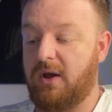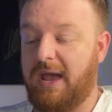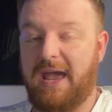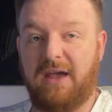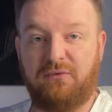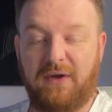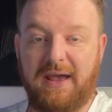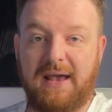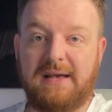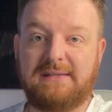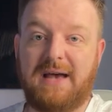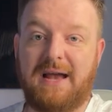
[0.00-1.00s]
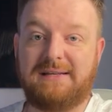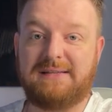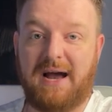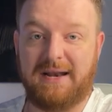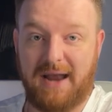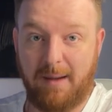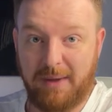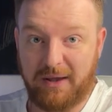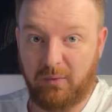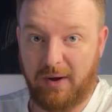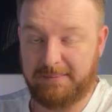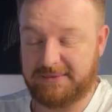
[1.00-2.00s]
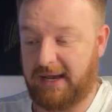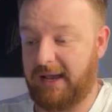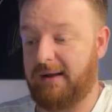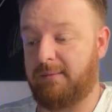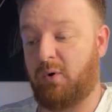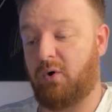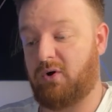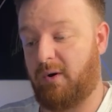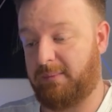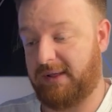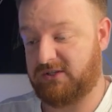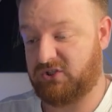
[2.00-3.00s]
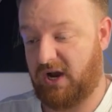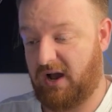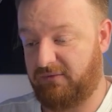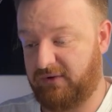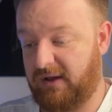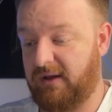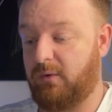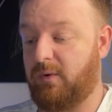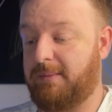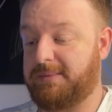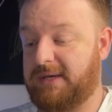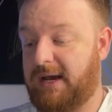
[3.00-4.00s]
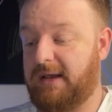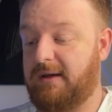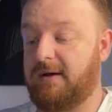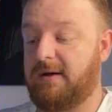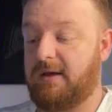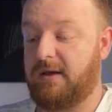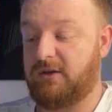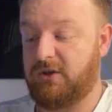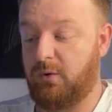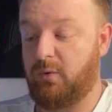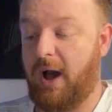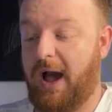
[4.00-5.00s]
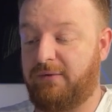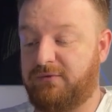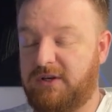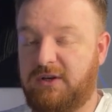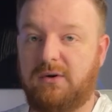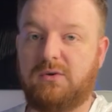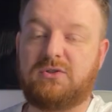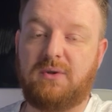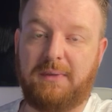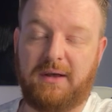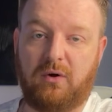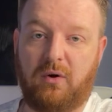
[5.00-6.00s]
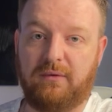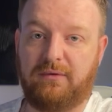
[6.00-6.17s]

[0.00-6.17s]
If it is a dynamic website and a more complex Java website, you have to use something called